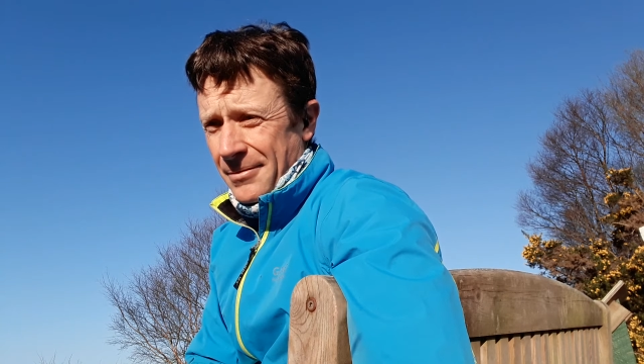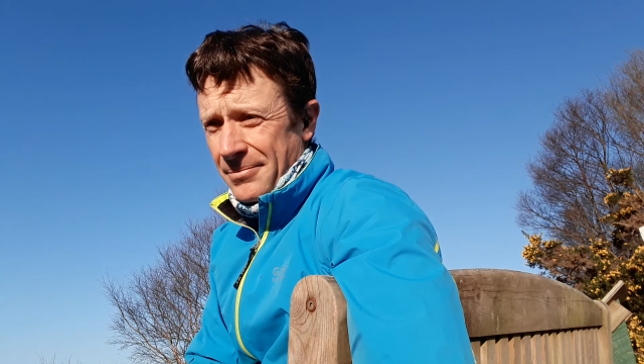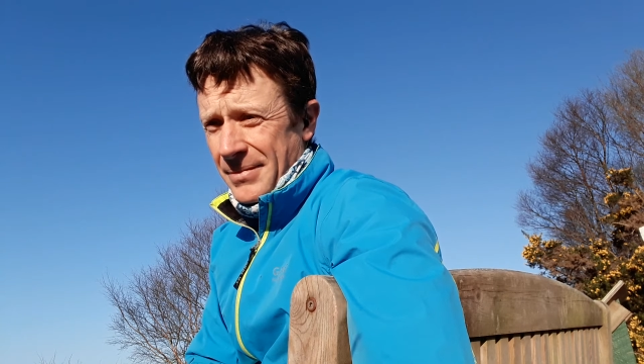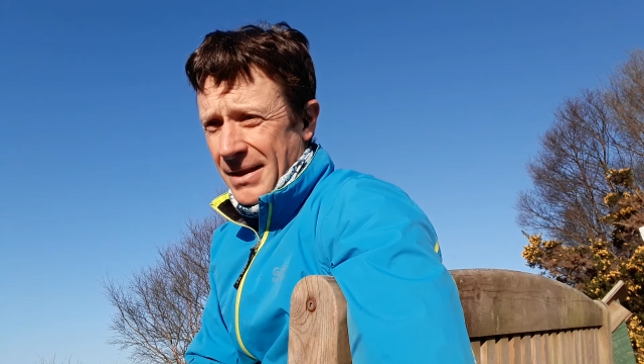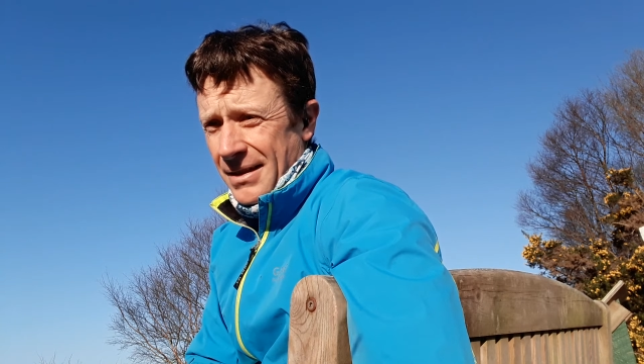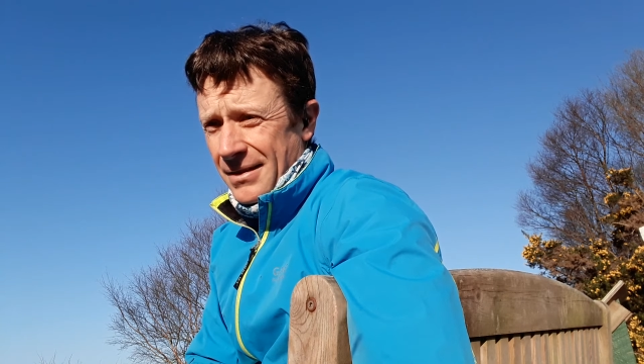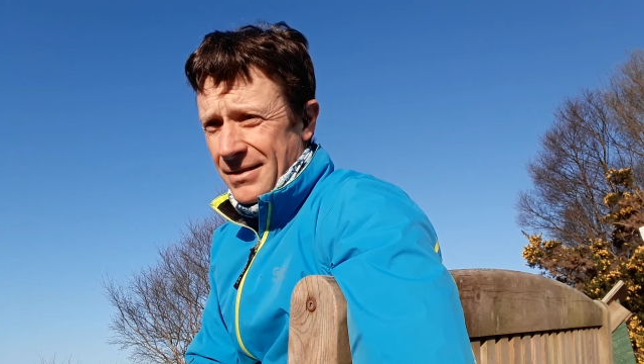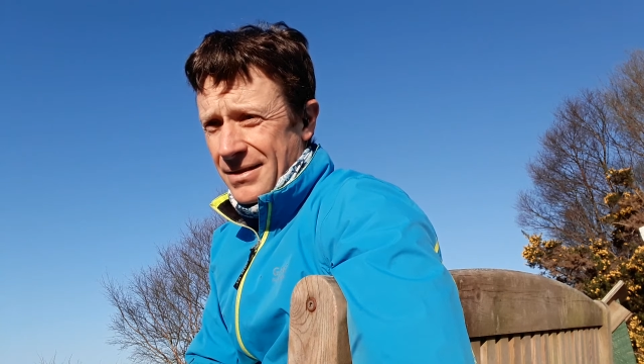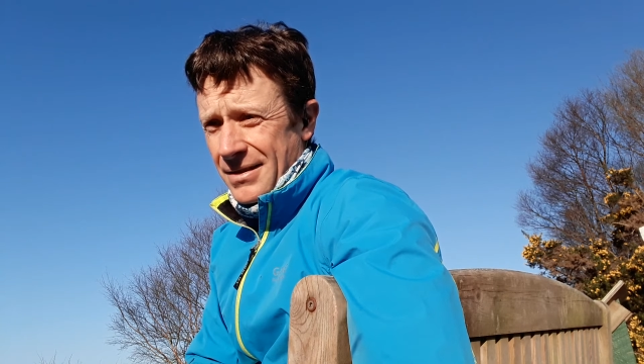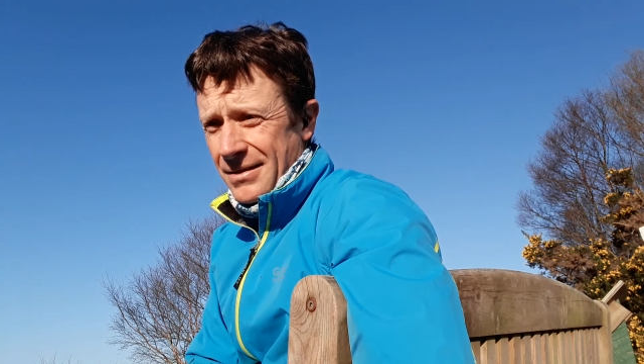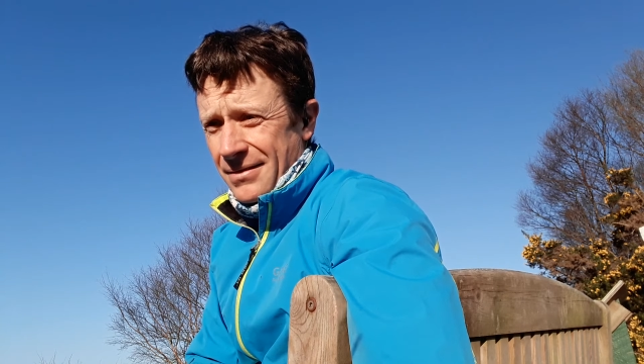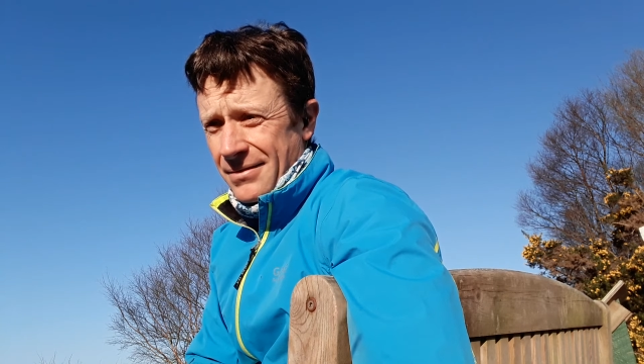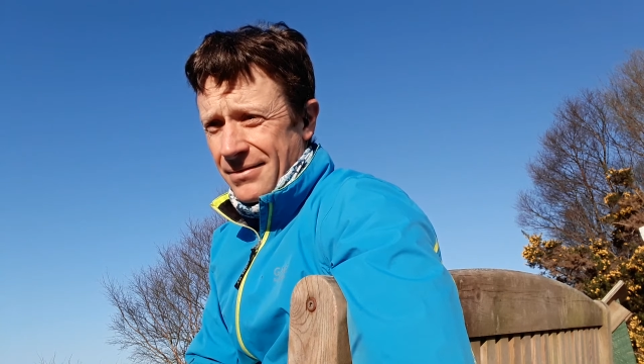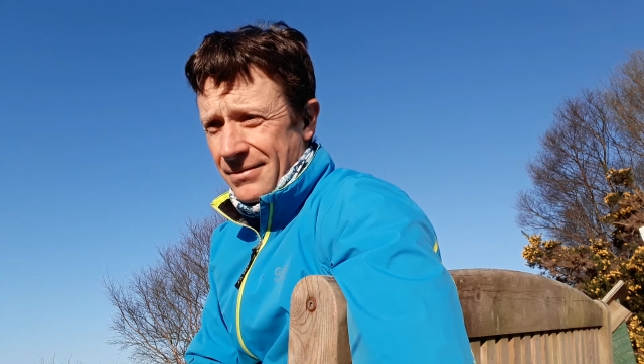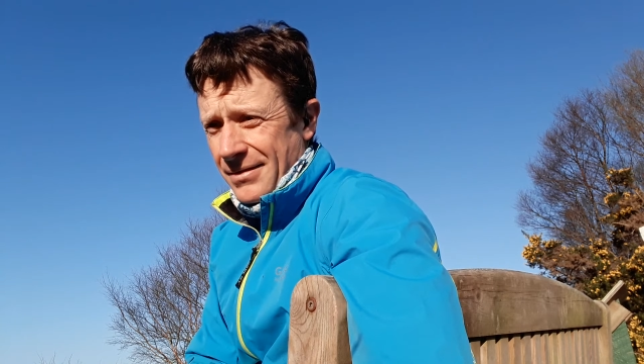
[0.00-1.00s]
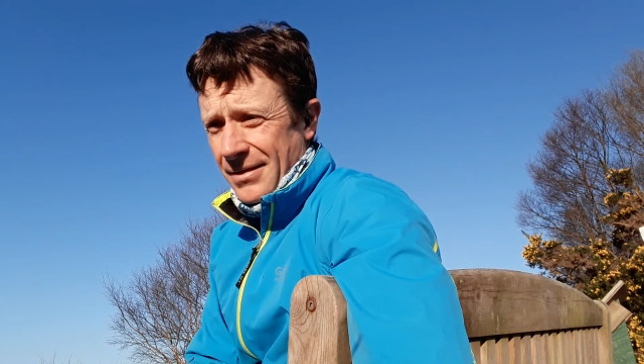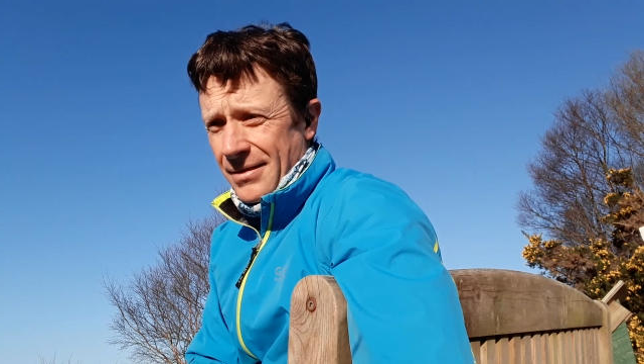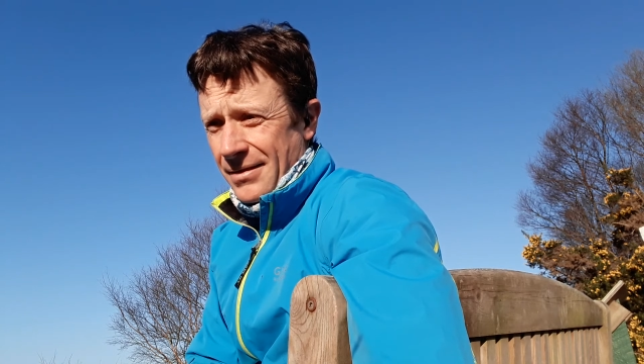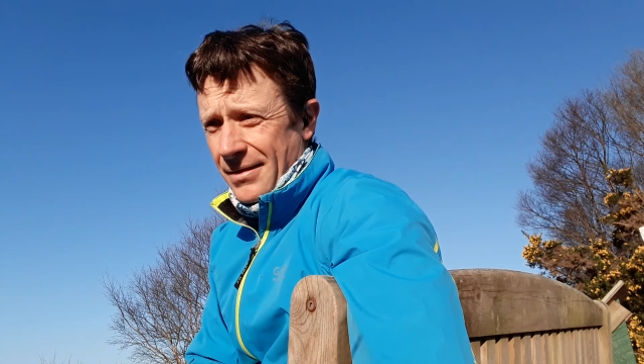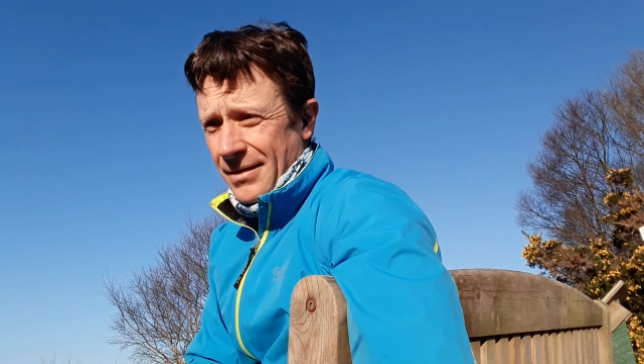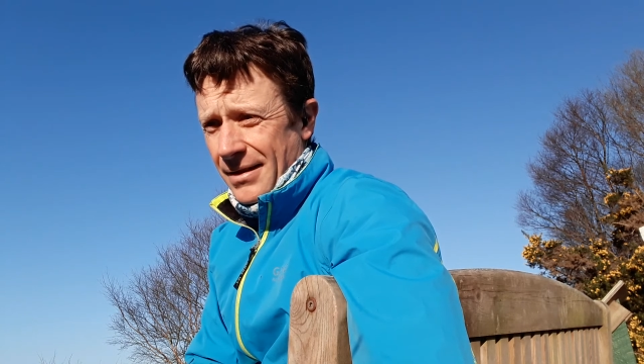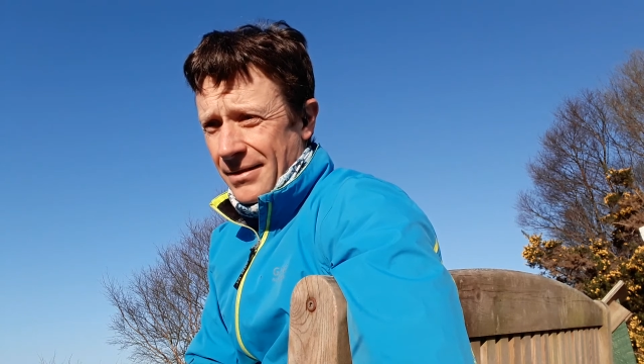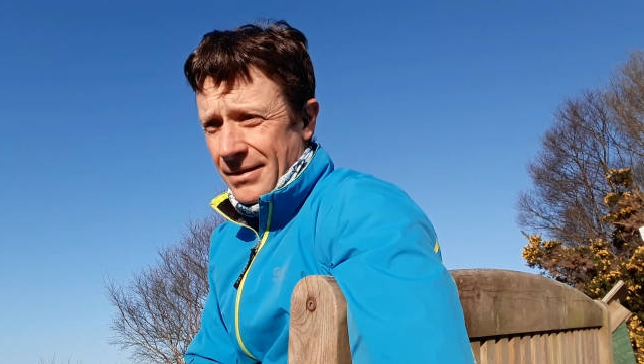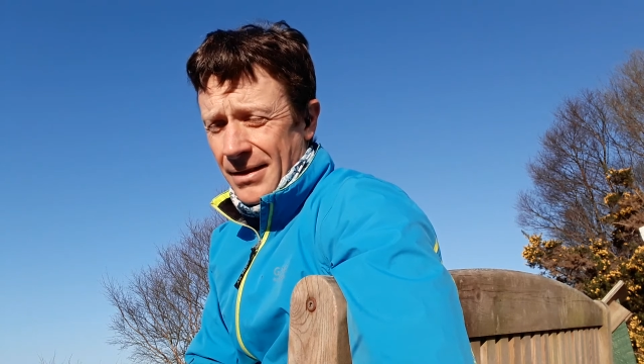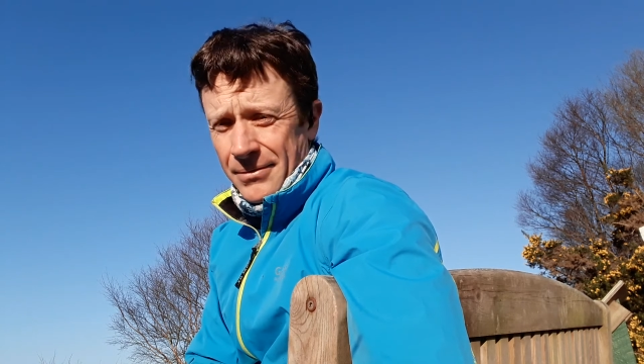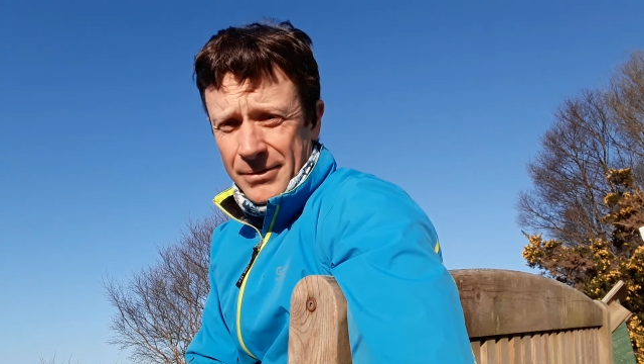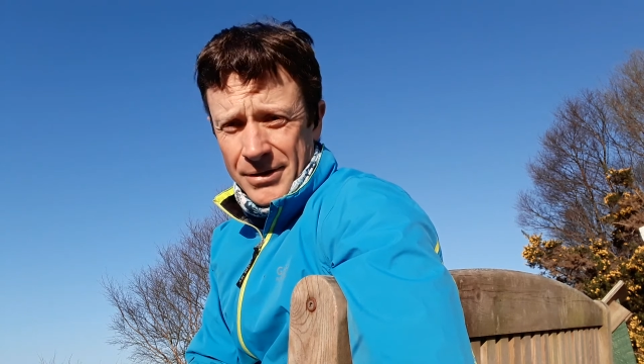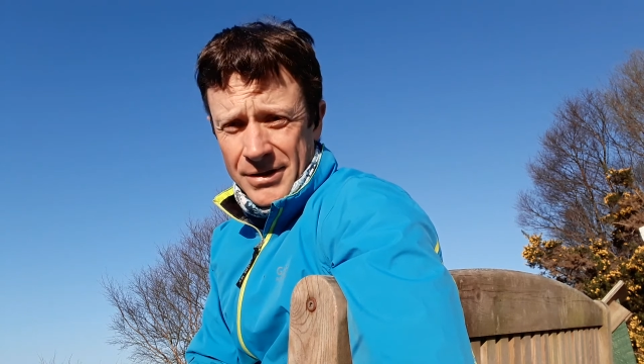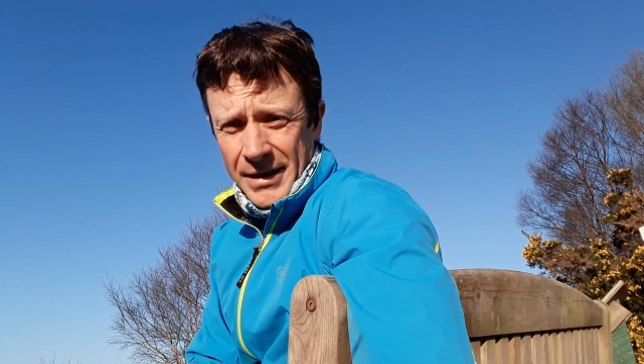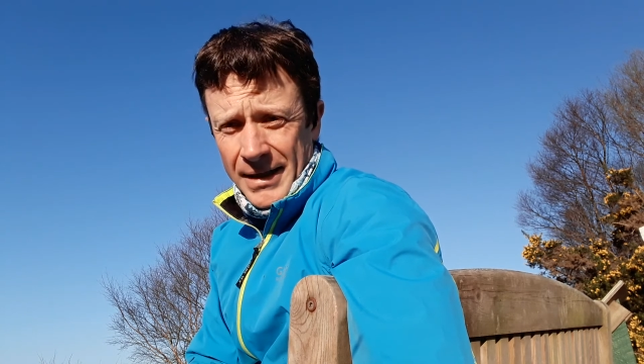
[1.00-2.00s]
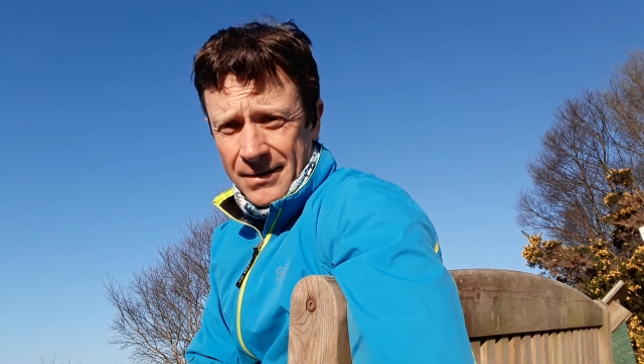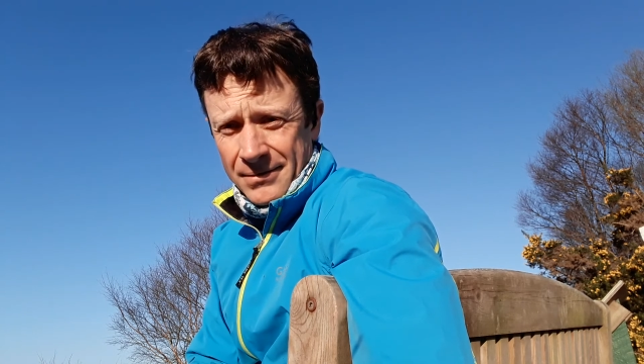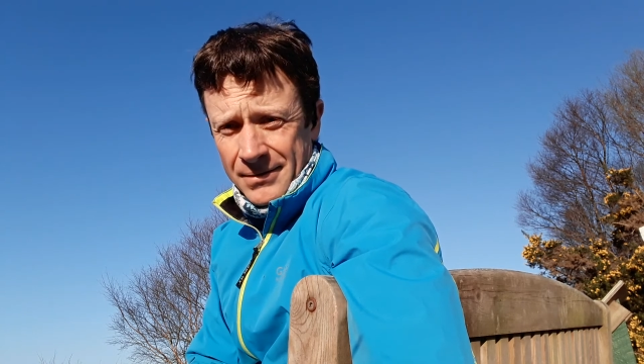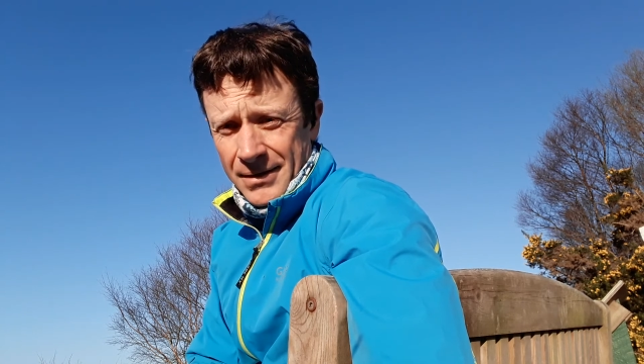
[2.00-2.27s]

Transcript: because their routine